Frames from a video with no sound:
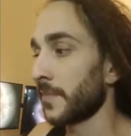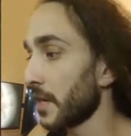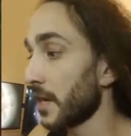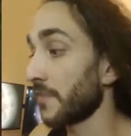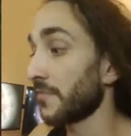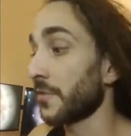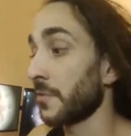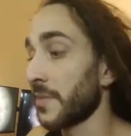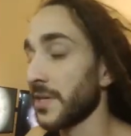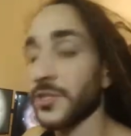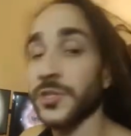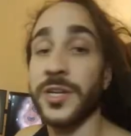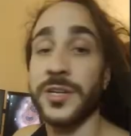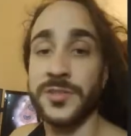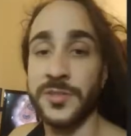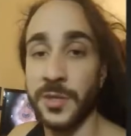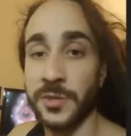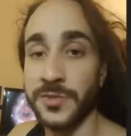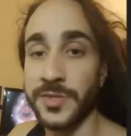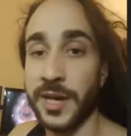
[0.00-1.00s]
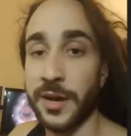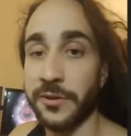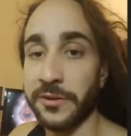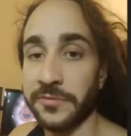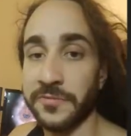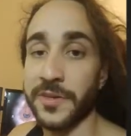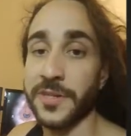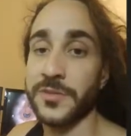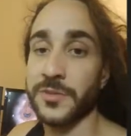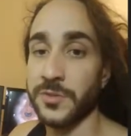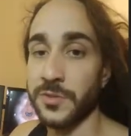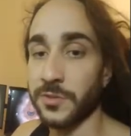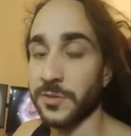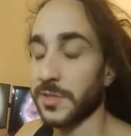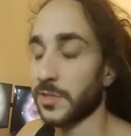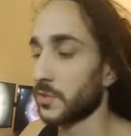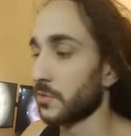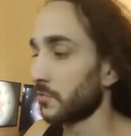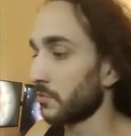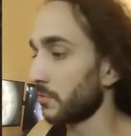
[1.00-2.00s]
If the mission has no scouting phase, there's no
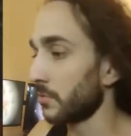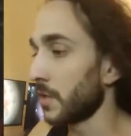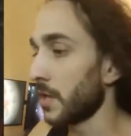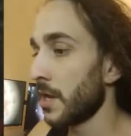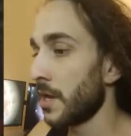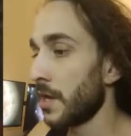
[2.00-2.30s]
additional roll.